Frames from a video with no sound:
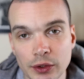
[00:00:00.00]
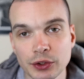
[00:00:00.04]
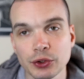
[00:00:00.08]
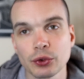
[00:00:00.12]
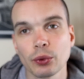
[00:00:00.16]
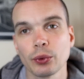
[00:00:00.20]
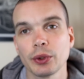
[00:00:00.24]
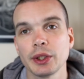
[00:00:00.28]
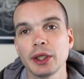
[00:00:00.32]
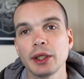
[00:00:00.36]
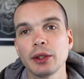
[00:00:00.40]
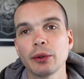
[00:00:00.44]

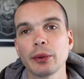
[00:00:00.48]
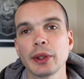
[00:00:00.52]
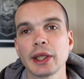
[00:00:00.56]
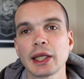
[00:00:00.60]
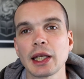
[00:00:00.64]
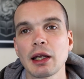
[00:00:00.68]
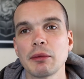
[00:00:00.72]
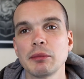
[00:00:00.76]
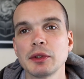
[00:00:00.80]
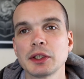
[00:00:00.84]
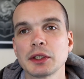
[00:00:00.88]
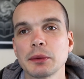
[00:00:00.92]
saw Neil, he
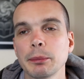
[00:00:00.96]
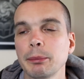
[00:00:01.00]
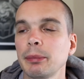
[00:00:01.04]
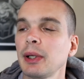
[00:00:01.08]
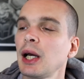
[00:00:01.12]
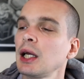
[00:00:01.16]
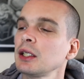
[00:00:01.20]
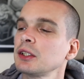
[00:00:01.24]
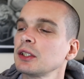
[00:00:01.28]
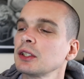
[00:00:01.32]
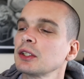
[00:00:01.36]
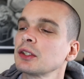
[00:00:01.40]
gave me some
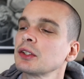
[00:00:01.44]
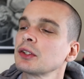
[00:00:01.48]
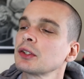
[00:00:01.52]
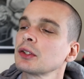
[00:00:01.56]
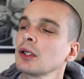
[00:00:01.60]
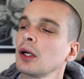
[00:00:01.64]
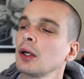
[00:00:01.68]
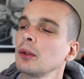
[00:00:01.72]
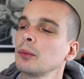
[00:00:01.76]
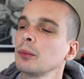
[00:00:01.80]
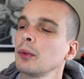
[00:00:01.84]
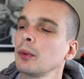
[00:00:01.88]
badges.
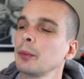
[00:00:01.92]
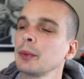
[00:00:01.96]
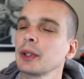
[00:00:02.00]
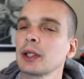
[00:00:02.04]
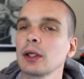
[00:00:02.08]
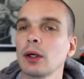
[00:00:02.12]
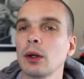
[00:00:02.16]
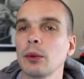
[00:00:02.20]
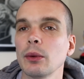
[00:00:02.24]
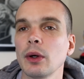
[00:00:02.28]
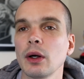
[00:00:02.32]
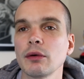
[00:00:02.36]
So what we
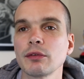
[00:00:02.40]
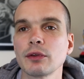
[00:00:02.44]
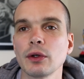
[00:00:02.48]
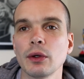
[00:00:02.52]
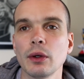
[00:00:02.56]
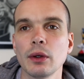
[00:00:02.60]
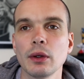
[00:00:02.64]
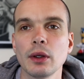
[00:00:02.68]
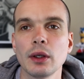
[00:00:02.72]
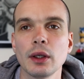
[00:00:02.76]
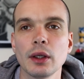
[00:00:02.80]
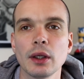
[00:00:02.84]

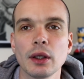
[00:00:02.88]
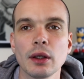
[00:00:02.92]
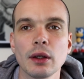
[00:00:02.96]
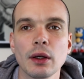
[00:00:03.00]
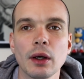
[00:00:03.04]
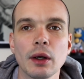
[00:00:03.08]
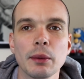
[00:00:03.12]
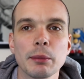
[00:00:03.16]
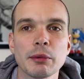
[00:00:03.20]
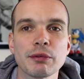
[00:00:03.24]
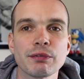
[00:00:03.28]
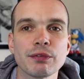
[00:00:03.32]
got?
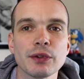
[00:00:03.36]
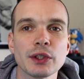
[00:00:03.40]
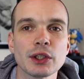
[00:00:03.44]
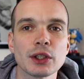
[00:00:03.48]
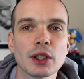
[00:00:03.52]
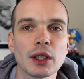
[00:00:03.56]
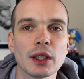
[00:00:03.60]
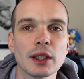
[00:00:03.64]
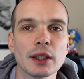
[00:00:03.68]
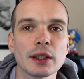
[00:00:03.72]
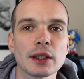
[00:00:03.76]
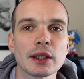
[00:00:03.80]
I'm
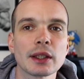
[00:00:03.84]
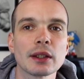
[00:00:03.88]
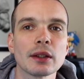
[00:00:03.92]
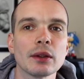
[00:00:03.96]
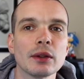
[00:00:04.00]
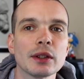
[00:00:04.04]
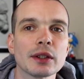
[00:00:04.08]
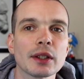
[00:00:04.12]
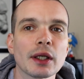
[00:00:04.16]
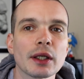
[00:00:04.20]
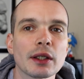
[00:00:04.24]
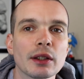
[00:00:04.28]
officially,
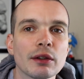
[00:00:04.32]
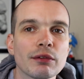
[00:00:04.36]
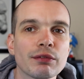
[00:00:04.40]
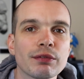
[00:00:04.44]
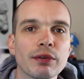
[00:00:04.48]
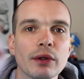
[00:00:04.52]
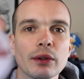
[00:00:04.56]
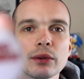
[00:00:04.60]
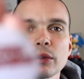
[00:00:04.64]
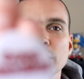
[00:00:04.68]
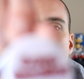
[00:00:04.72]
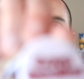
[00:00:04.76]
is that going to
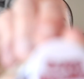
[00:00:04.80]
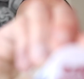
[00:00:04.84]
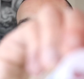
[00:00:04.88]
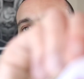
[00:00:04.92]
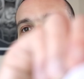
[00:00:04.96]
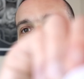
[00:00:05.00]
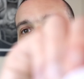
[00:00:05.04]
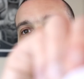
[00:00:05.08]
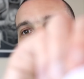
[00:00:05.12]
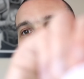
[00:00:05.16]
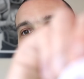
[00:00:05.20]
focus?